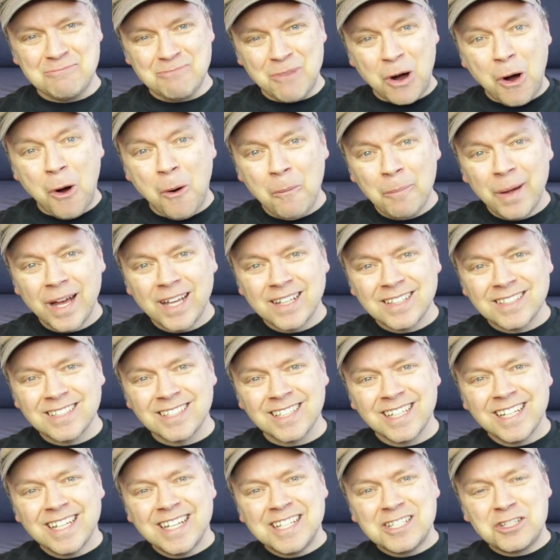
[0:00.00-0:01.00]

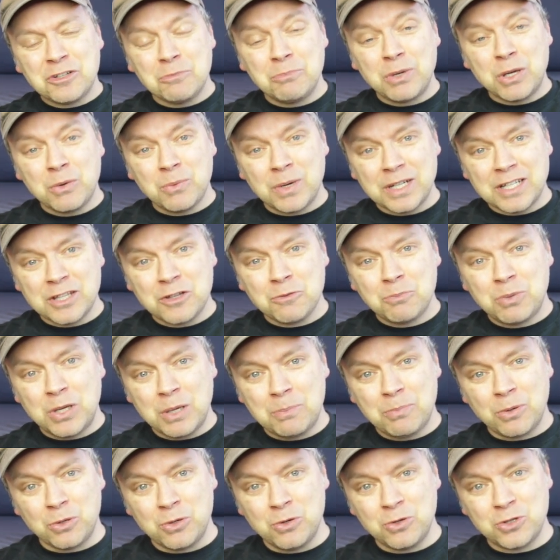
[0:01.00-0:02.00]
moment to be one of the
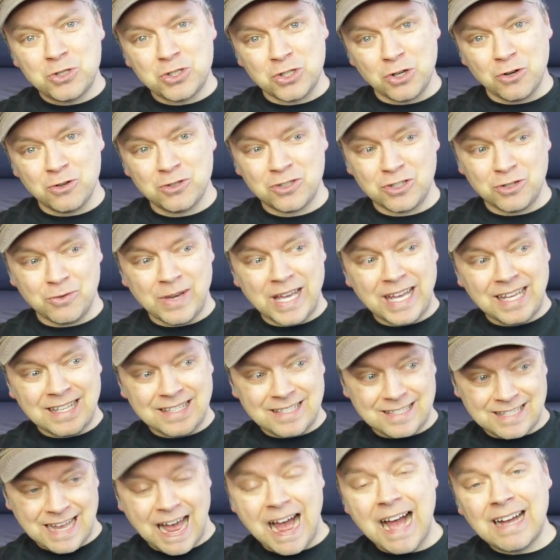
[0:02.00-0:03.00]
people who shows you
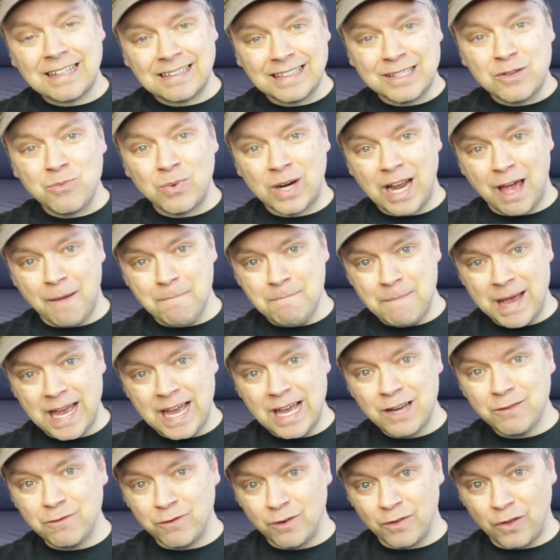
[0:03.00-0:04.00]
exactly what I
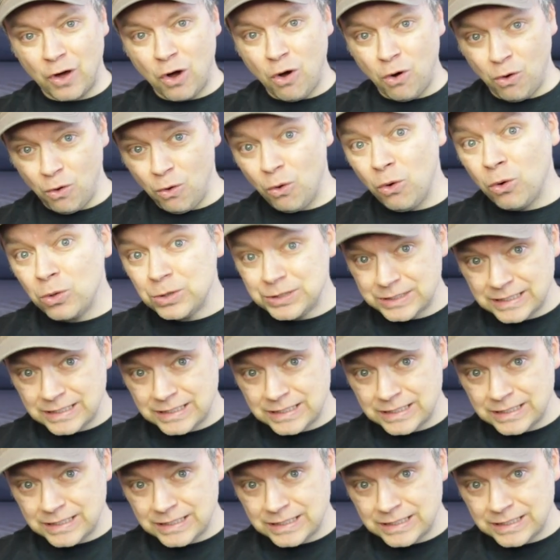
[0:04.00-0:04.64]
made for the whole